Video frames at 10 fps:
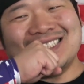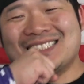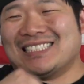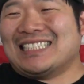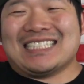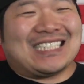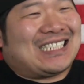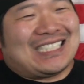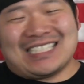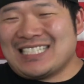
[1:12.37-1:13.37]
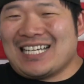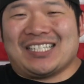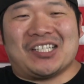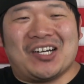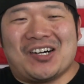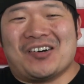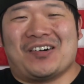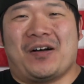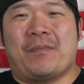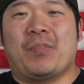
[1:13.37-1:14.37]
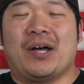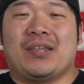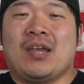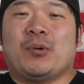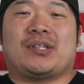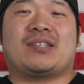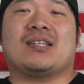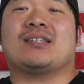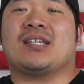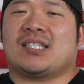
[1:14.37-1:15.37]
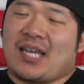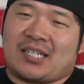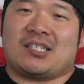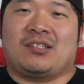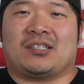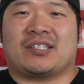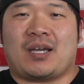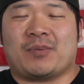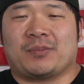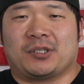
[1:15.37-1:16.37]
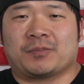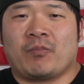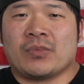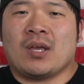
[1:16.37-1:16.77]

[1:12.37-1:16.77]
I don't know. But with the C6, it actually looked acceptable.